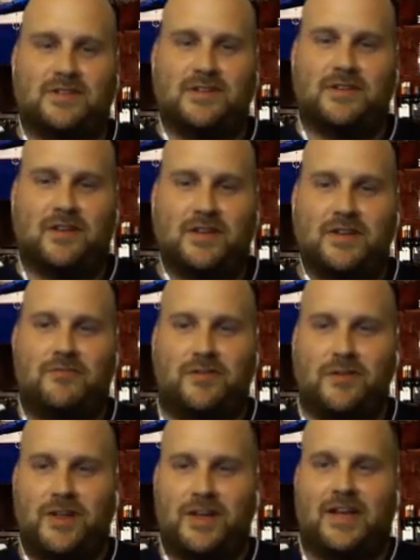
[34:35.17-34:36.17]
and you
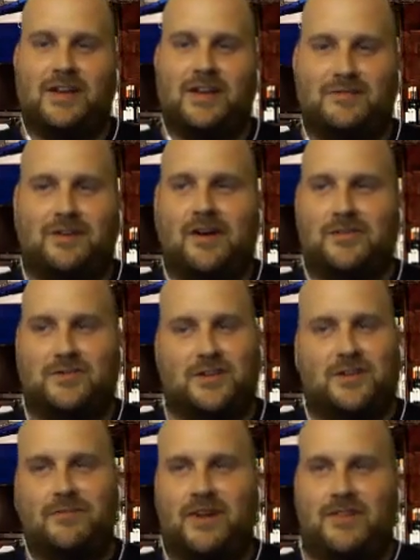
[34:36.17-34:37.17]
feel like kind of dog
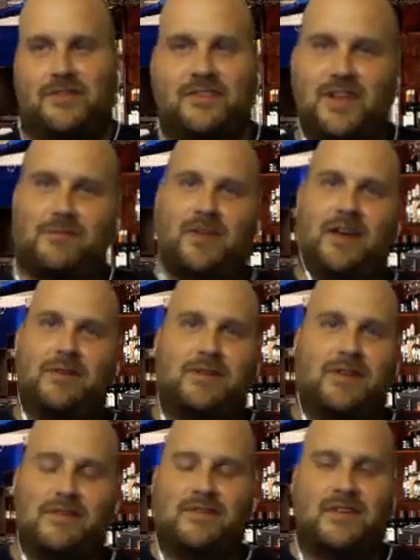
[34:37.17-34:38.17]
shit, but at the same
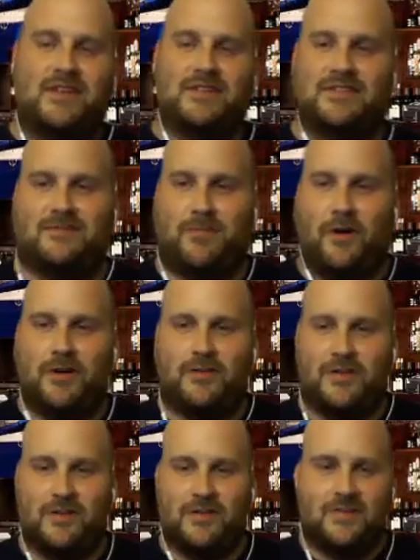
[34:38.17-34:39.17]
time, it's part of it.